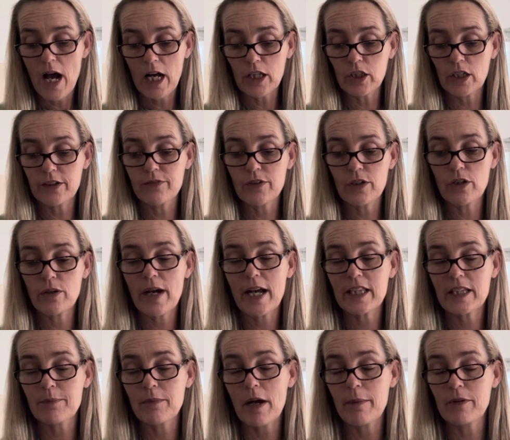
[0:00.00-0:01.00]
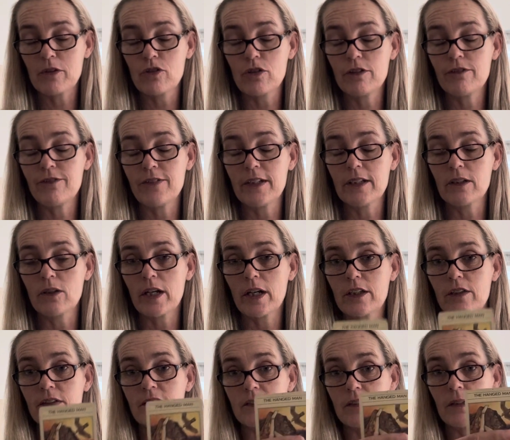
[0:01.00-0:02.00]
A lot of you at the moment do feel like
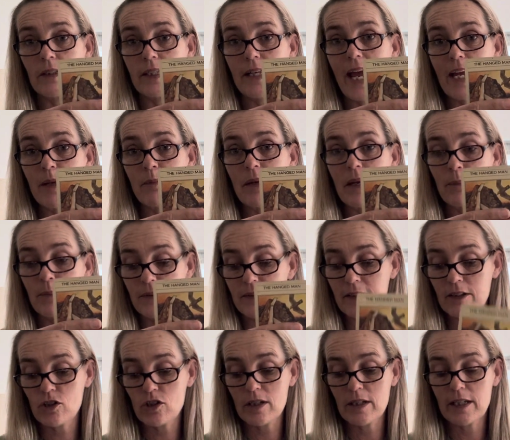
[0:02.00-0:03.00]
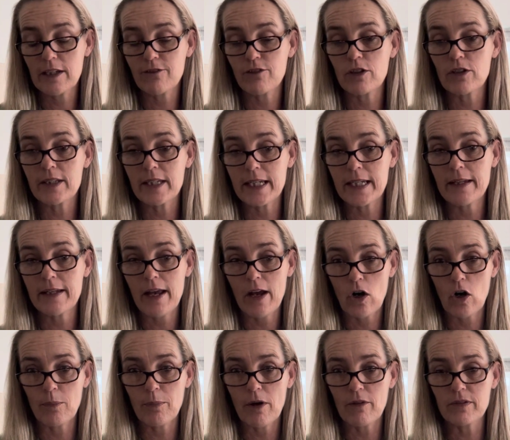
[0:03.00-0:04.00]
you're still in hangman position. If you need
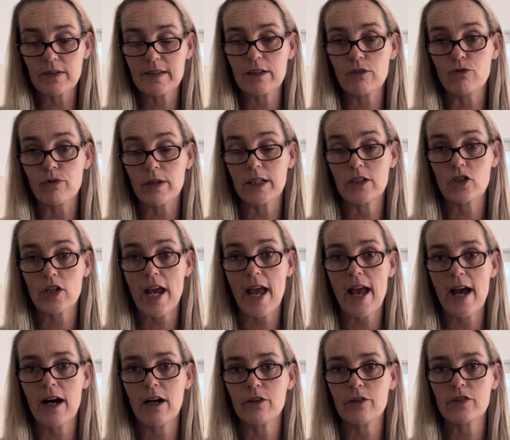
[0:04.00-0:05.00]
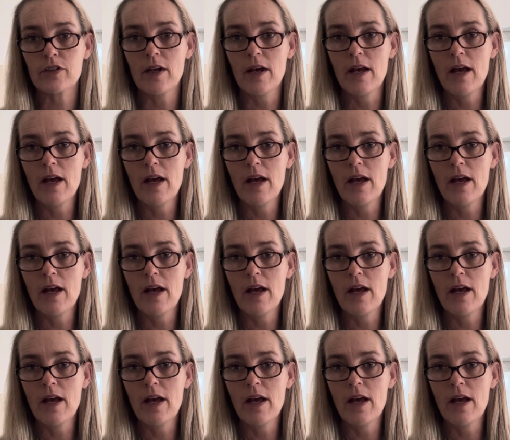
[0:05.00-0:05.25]
help, obviously reach out.